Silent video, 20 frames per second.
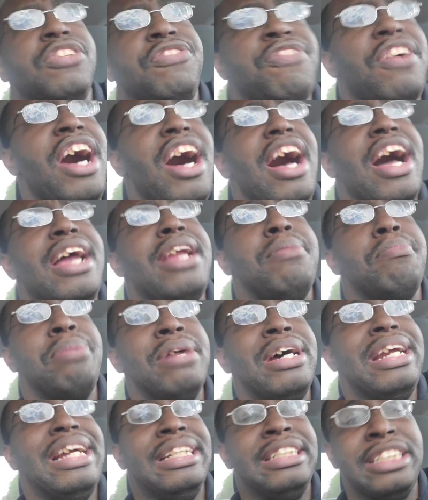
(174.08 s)
fine,
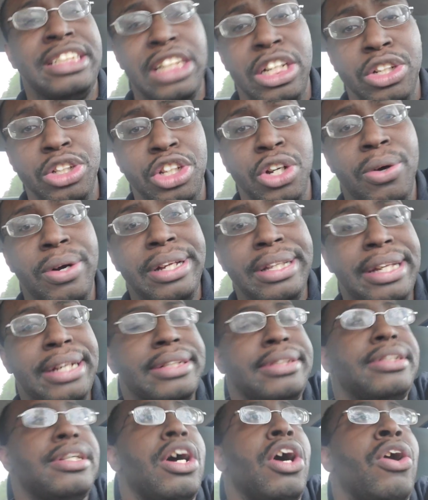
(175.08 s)
but it's still doing
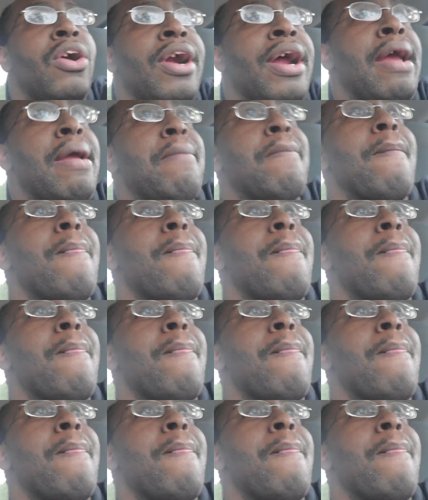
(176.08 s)
this, all right?